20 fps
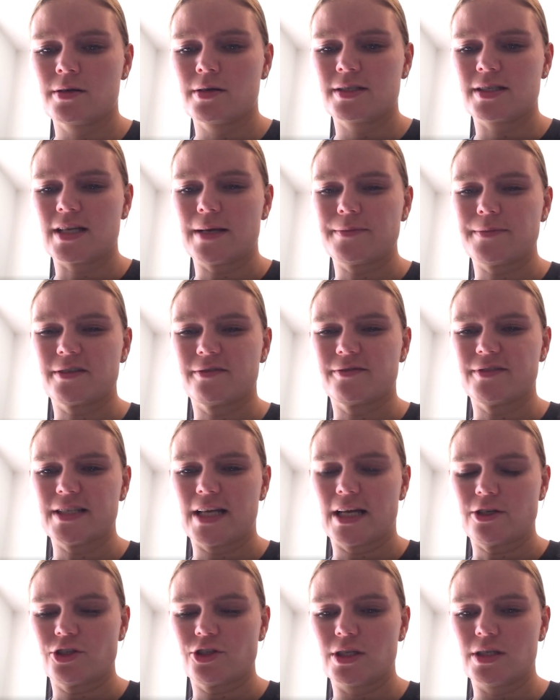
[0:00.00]
types of
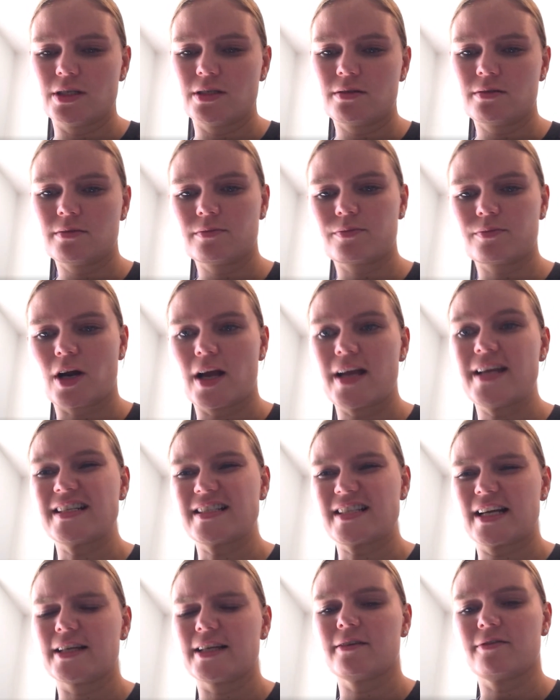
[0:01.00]
attention and
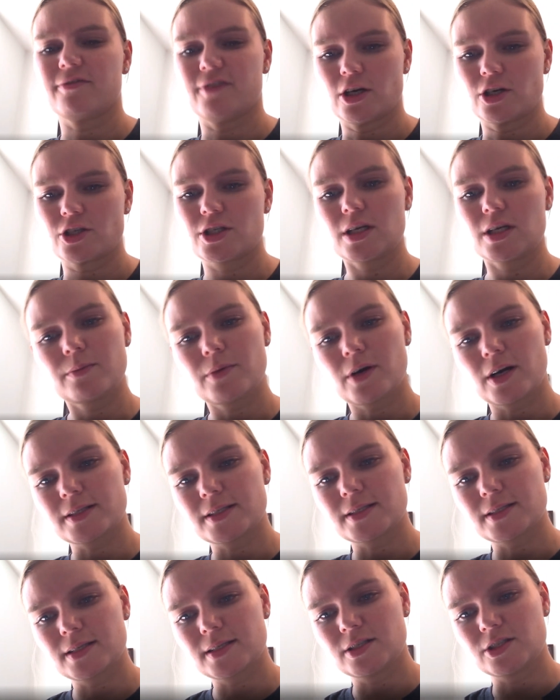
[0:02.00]
executive functioning
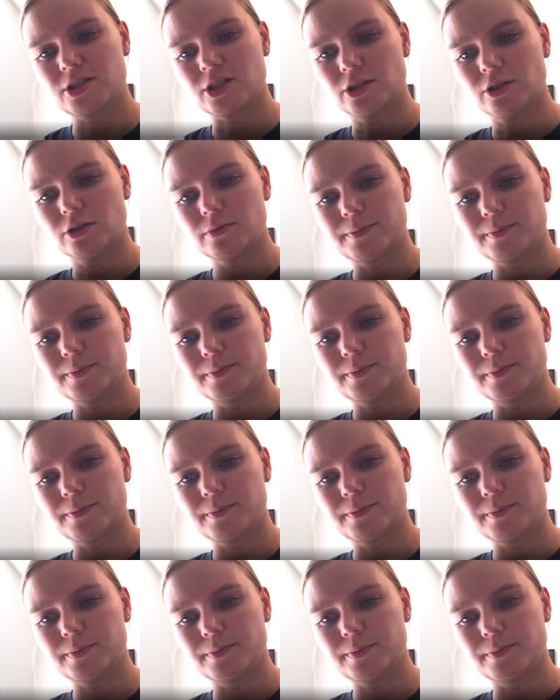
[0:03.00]
processing too,